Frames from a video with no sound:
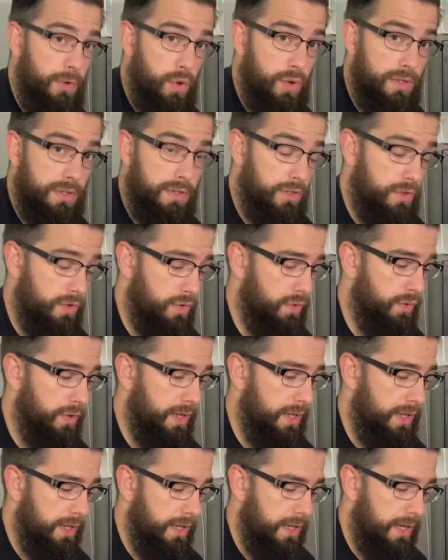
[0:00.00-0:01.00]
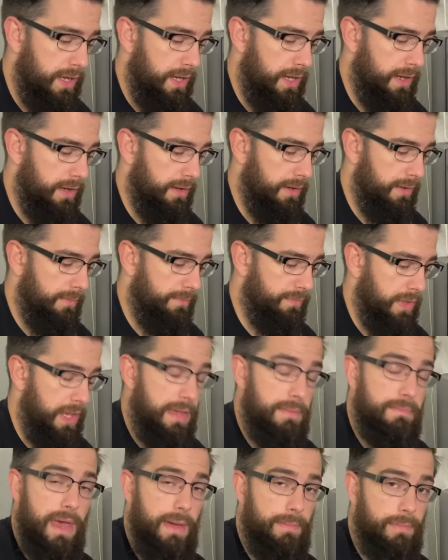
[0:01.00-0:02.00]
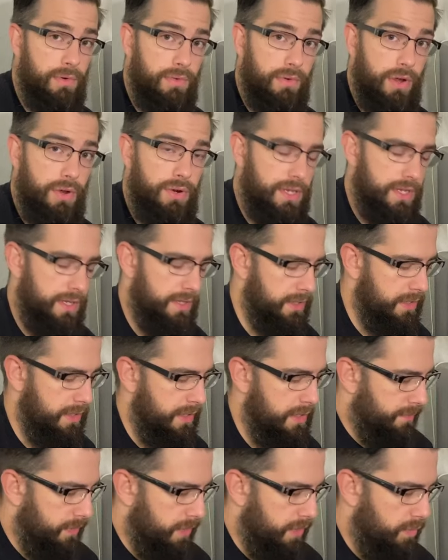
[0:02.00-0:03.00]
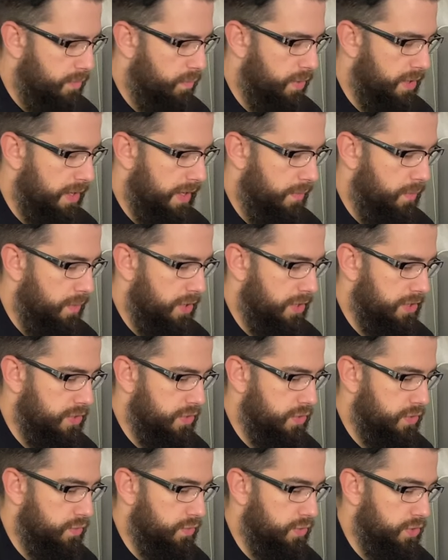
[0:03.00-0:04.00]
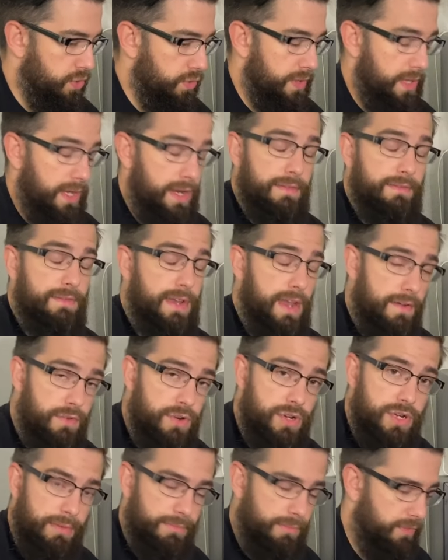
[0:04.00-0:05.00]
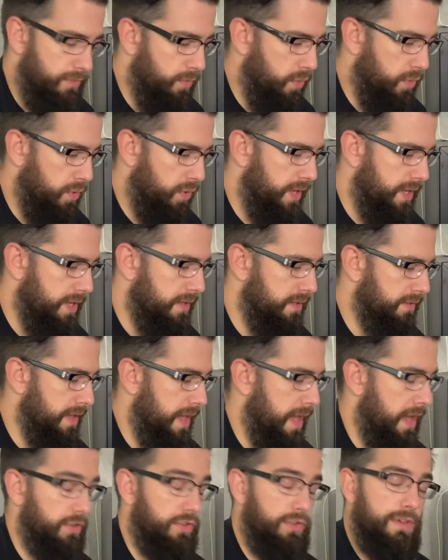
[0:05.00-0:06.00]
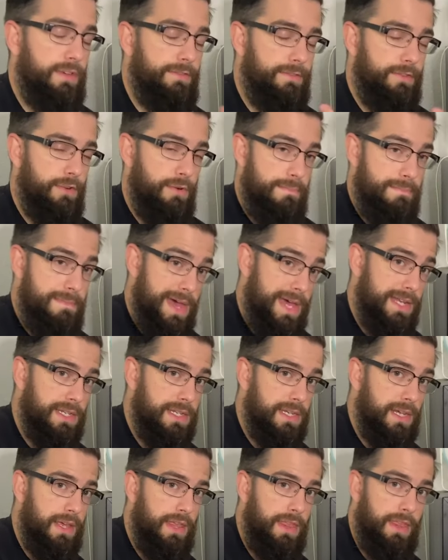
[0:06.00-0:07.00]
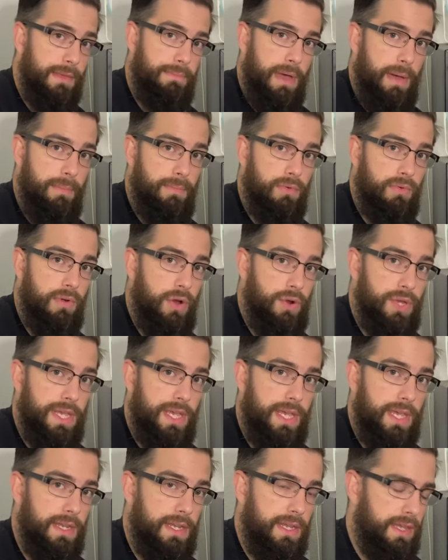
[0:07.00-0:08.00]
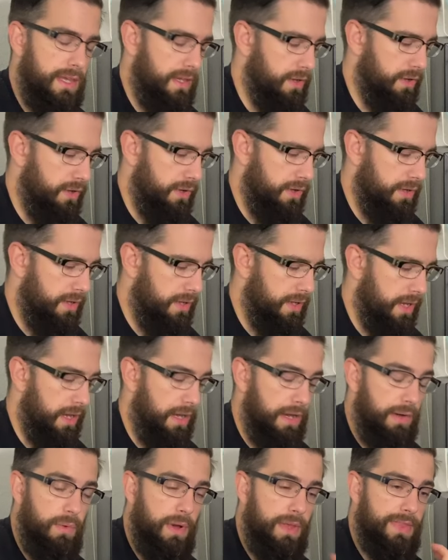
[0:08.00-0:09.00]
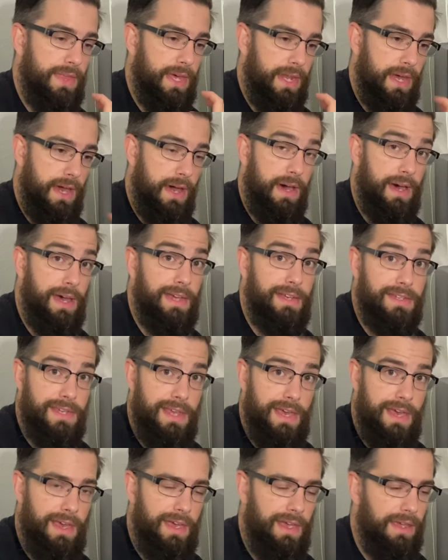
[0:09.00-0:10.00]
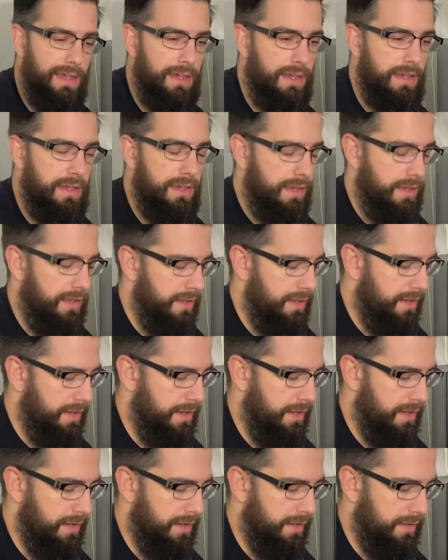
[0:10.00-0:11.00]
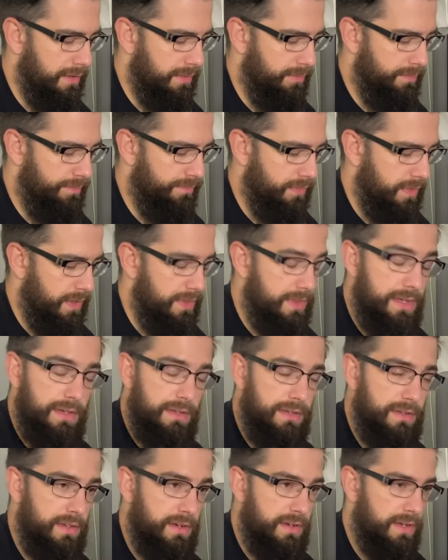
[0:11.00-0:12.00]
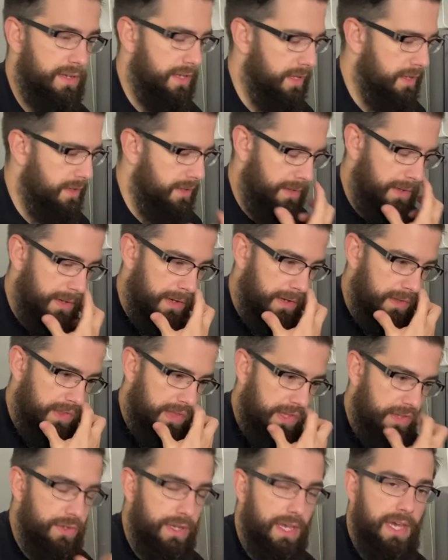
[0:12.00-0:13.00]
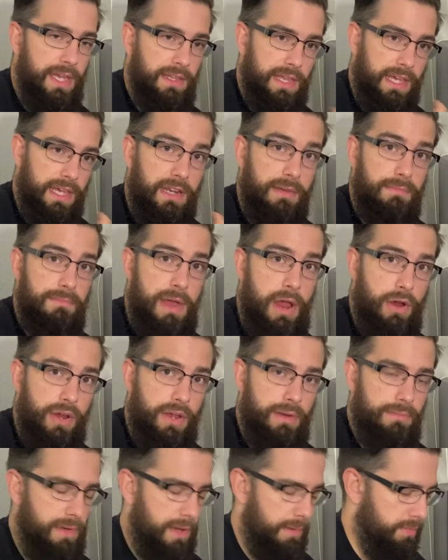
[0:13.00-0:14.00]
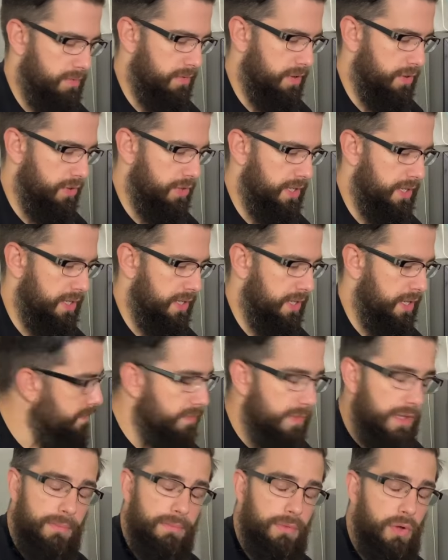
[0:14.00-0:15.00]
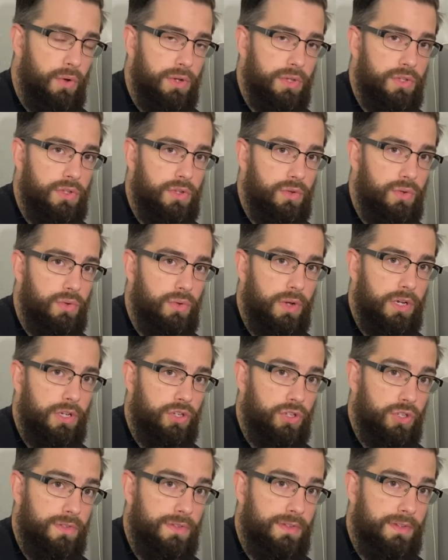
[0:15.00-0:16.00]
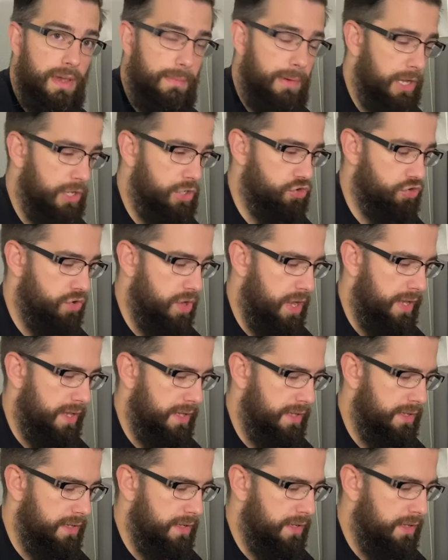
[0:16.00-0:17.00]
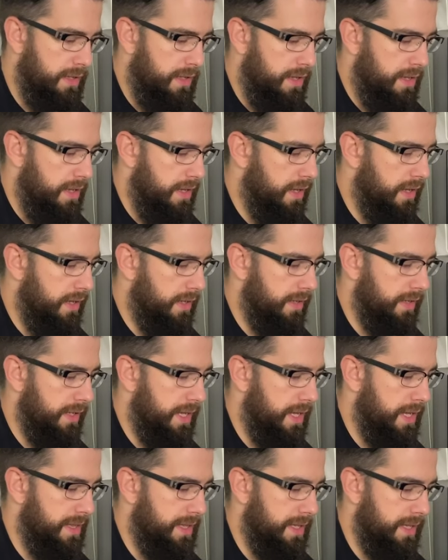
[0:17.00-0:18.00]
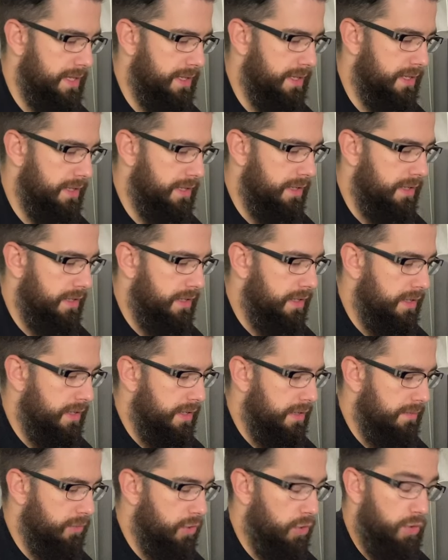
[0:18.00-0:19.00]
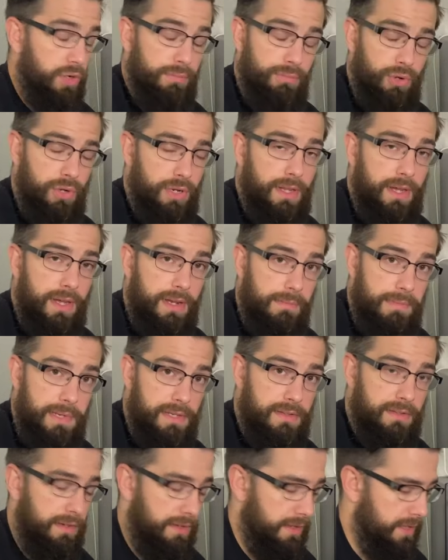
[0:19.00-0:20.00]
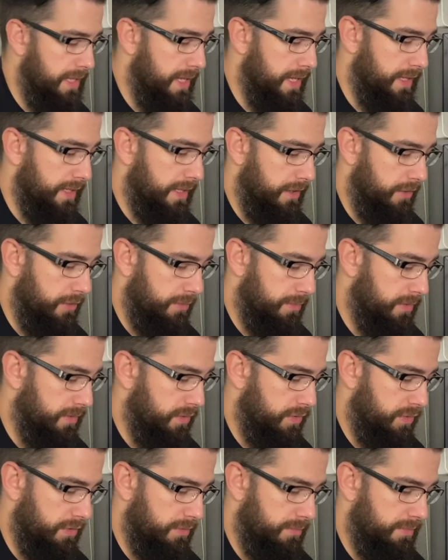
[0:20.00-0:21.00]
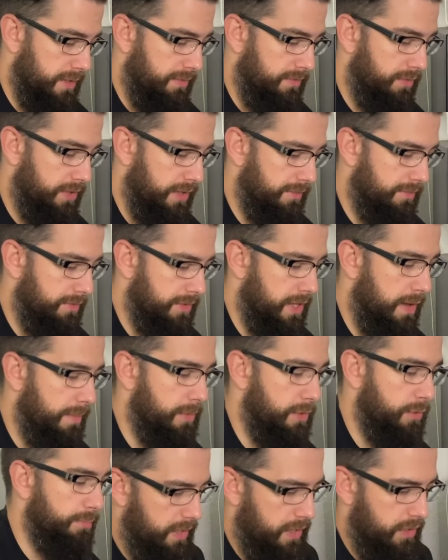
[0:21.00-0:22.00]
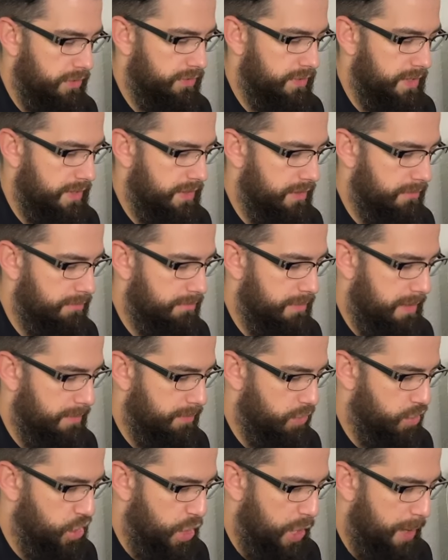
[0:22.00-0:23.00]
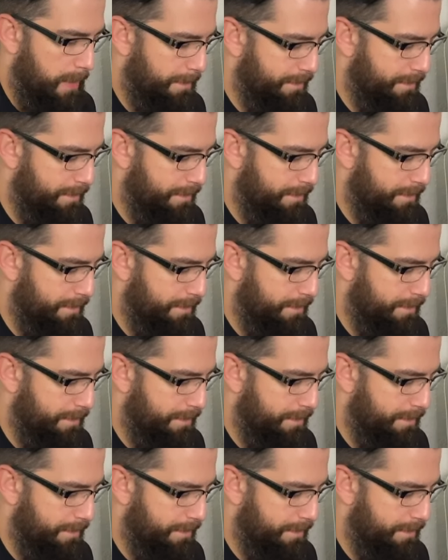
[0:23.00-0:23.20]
going to do uh, a pepperoni. What I want to do that I've never done before is actually ferment the pepperoni in here. Uh, I want that high tang, uh, the acidity uh, that you get in American pepperoni. I'm going to semi-dry it uh, and then going to put it on a pizza and I hope it's going to be freaking phenomenal. I'll set this bad boy up.